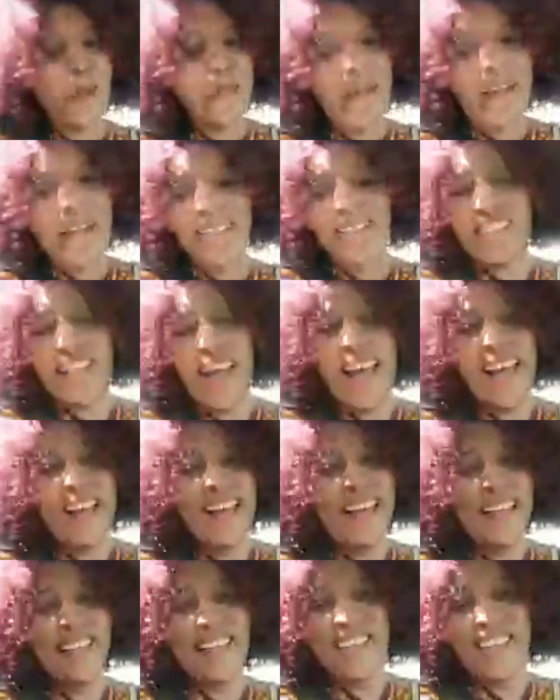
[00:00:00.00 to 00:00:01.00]
much. I
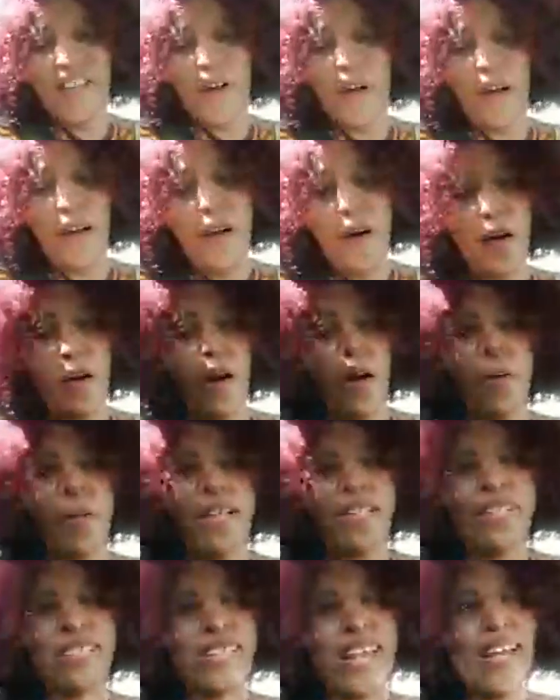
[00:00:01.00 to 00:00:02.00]
can see all your
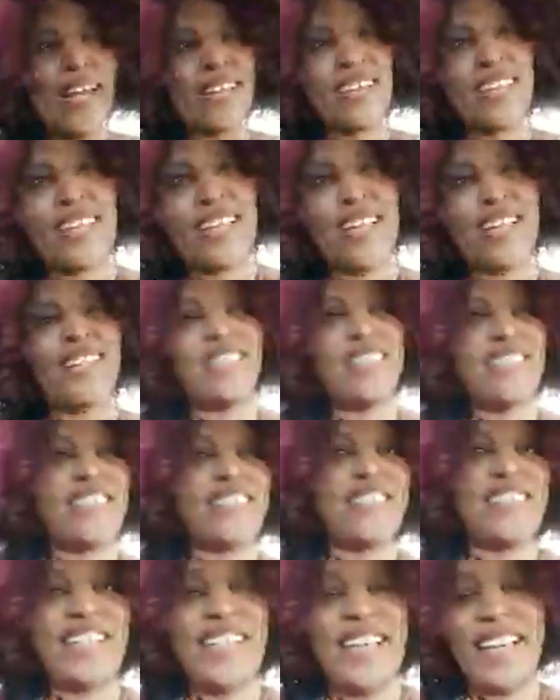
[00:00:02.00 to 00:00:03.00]
comments, dazzling,
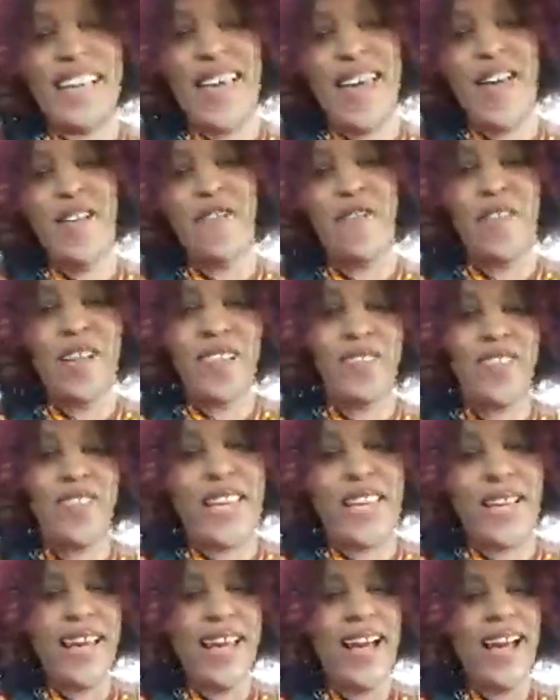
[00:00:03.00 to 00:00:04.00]
sizzling,
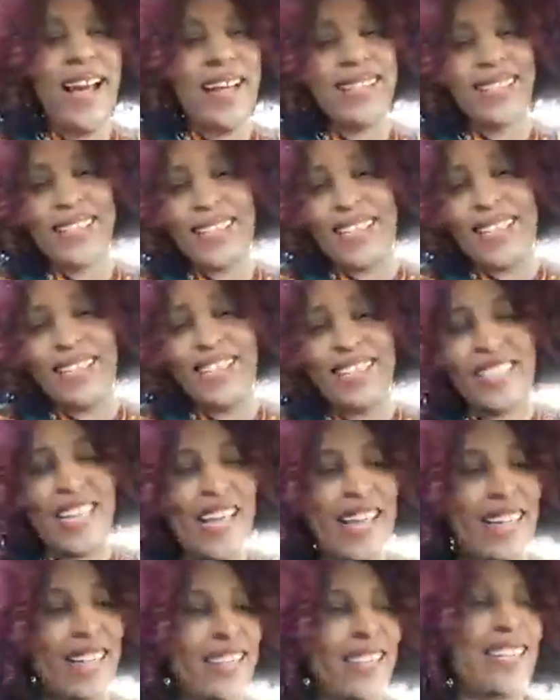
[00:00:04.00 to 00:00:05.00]
everything.
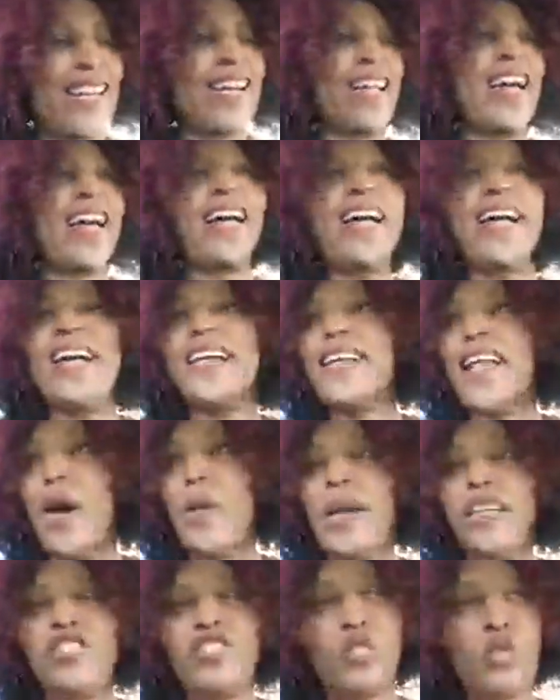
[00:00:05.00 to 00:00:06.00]
Asanteni sana. Na
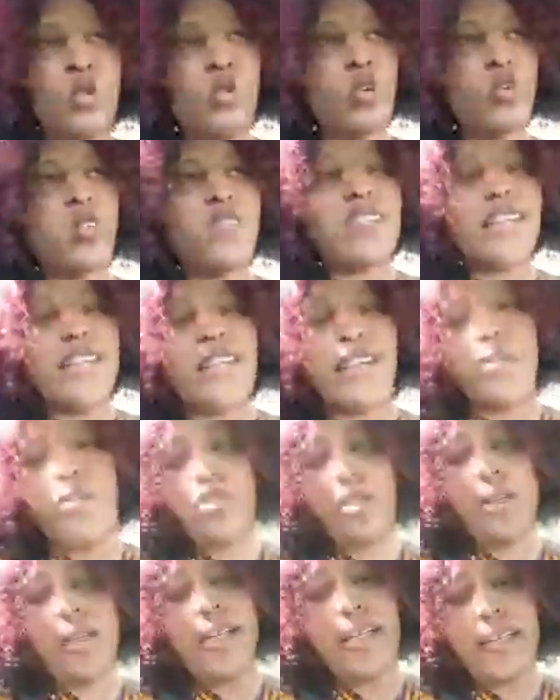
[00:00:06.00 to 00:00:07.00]
washukuru sana
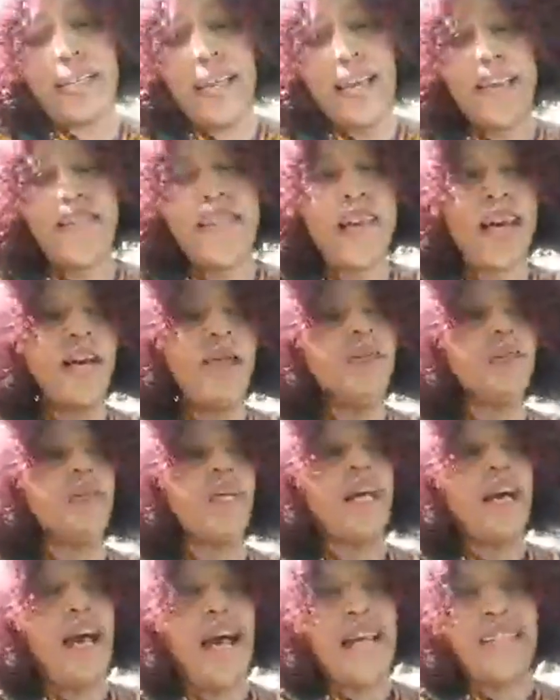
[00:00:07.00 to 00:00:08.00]
kutoka Kenya.
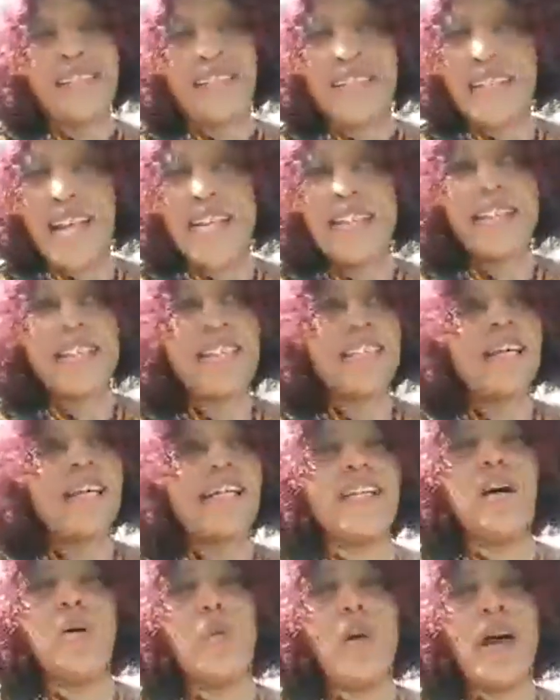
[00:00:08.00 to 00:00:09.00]
Asante
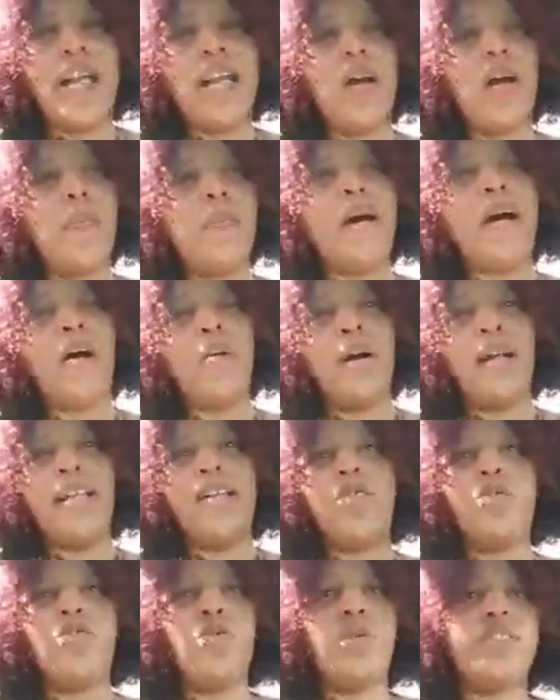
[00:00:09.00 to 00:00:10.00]
sana wale ambao
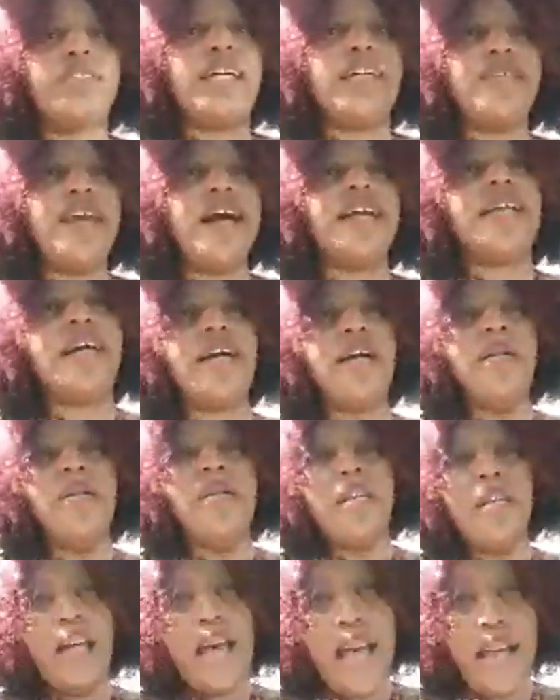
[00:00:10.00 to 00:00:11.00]
walikuja jana.
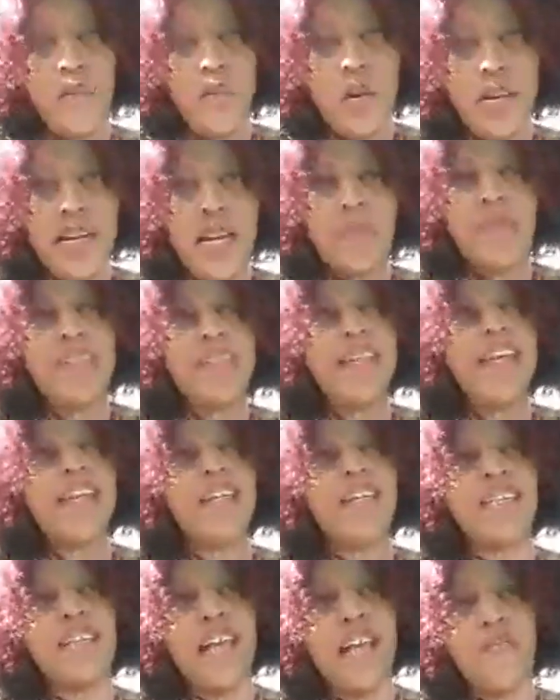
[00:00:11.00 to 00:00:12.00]
And what I'm saying
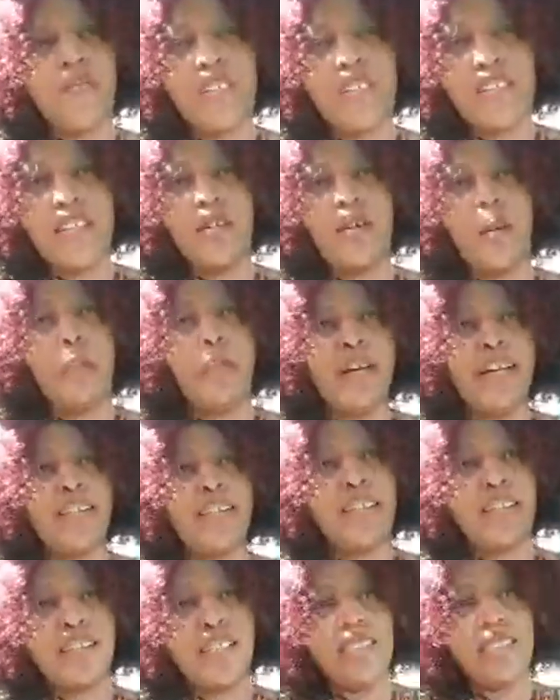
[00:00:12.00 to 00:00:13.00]
is every single
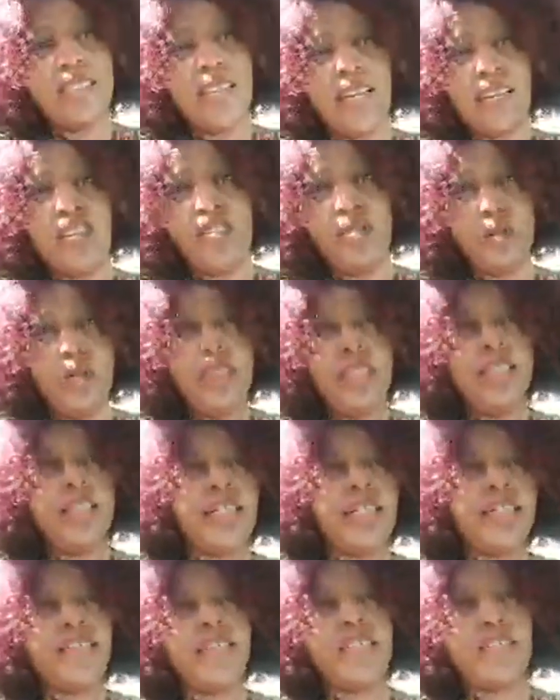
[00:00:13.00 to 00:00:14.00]
person that tuned in
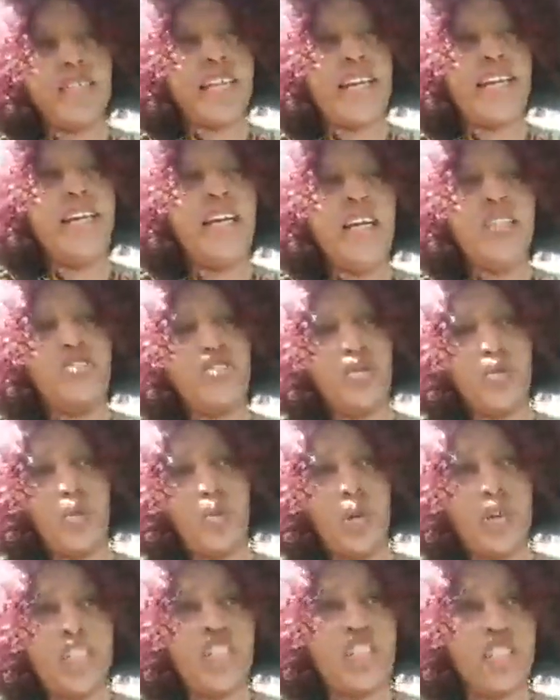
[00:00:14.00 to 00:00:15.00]
yesterday to
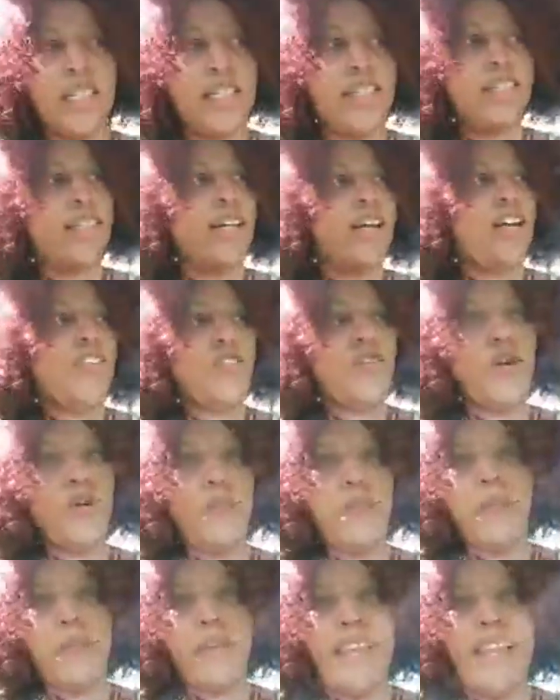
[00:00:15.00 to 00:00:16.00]
watch us, you
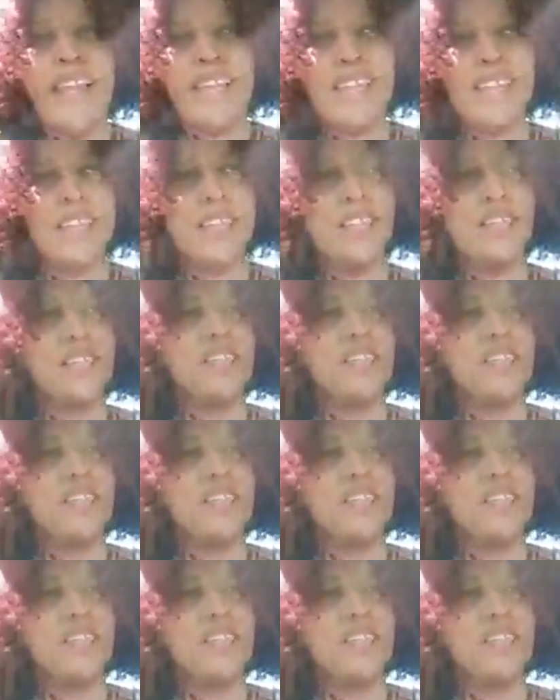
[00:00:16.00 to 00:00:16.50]
blessed us